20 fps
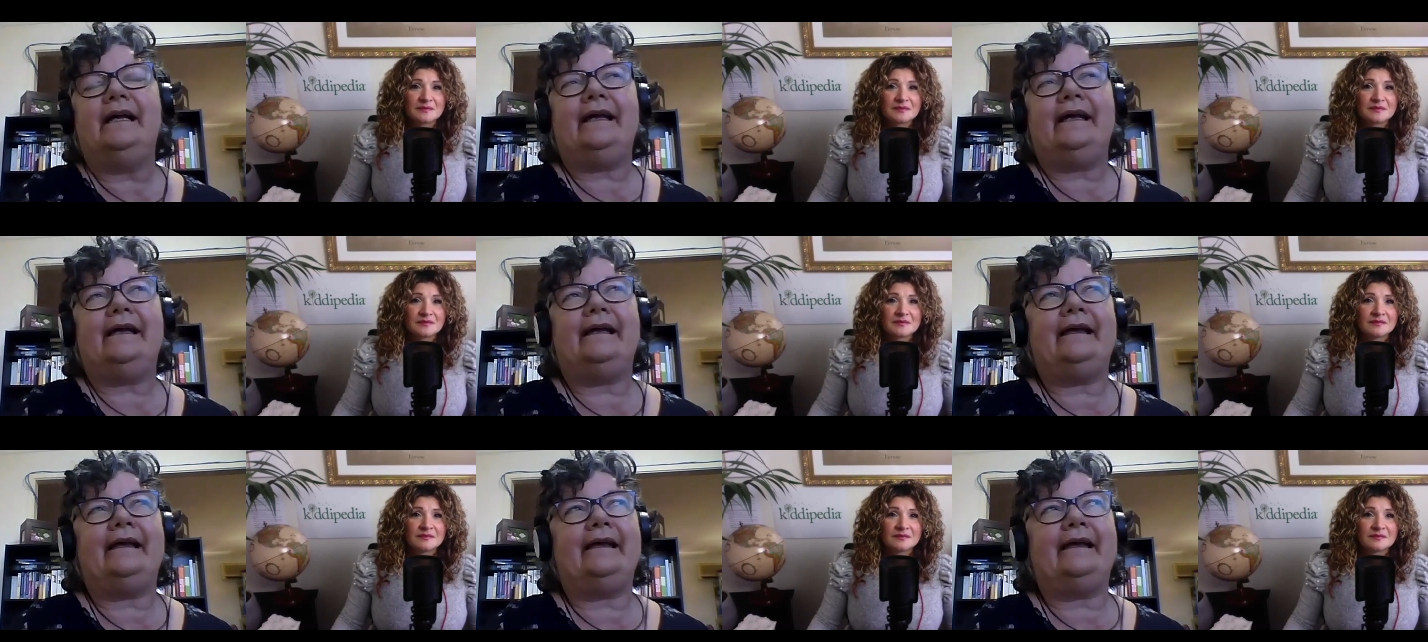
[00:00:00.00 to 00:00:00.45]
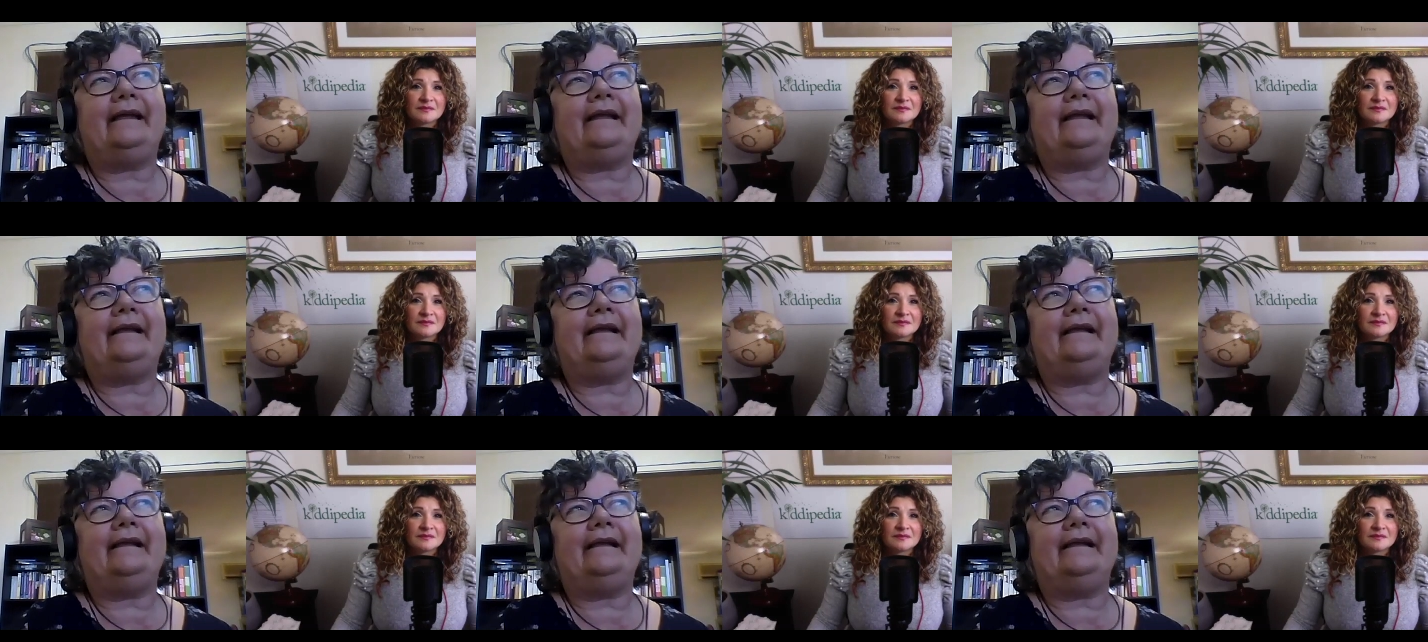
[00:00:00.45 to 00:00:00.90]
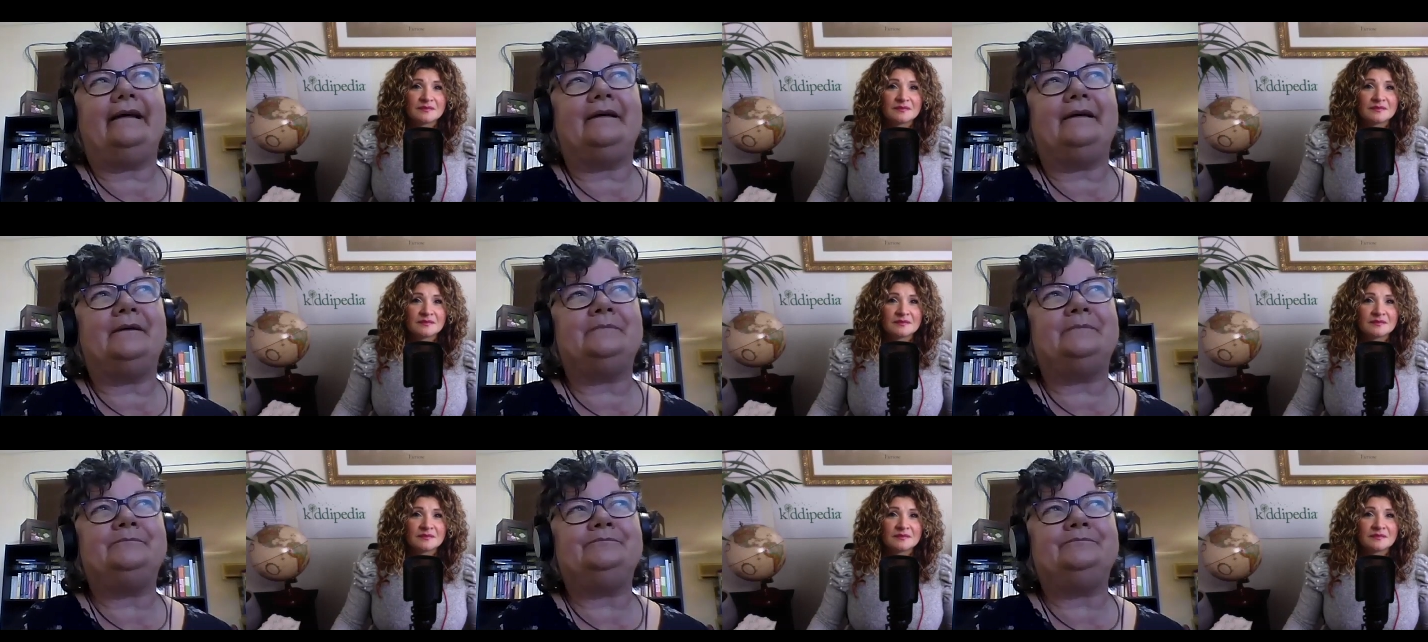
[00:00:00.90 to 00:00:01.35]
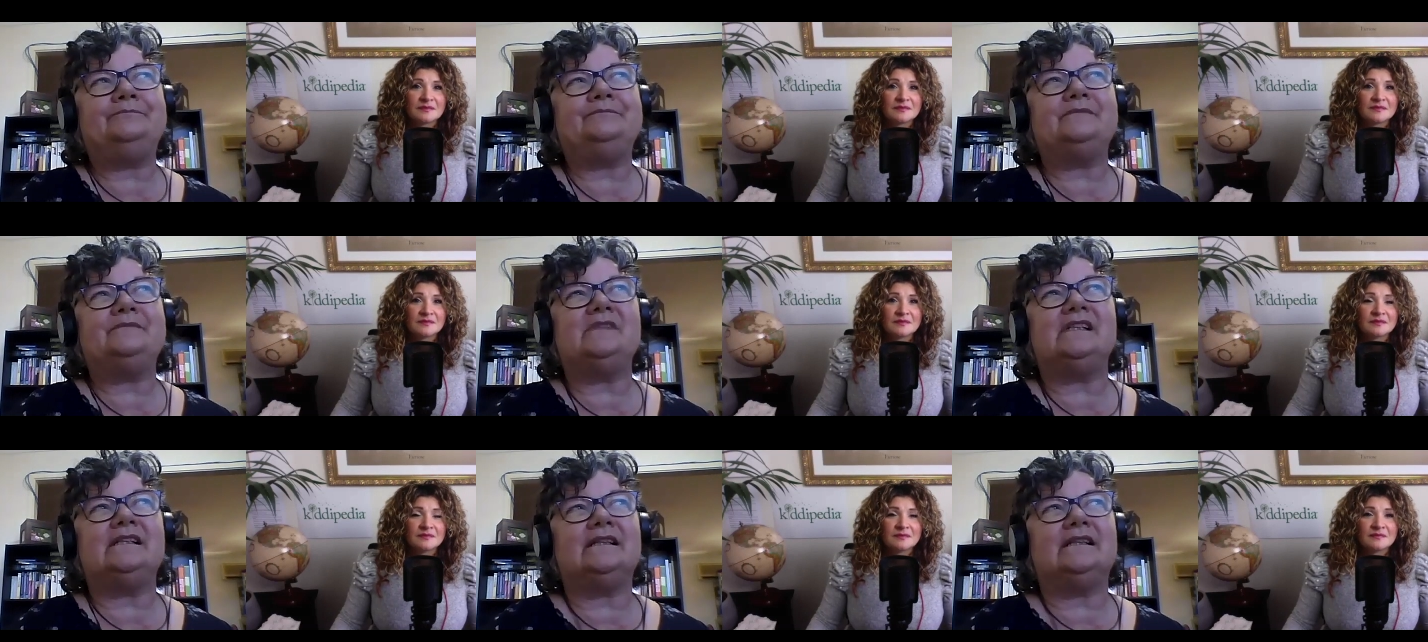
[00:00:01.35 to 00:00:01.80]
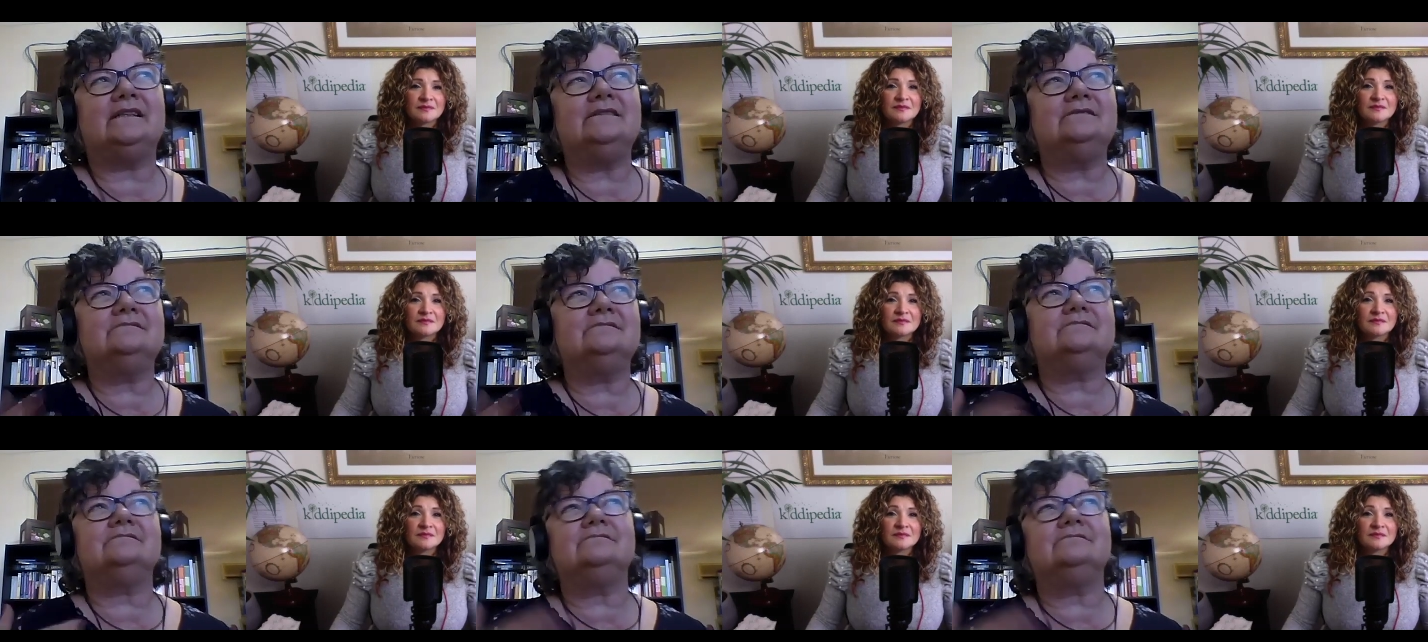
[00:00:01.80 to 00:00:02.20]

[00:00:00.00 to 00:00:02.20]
Speaker 1: And, um, you know,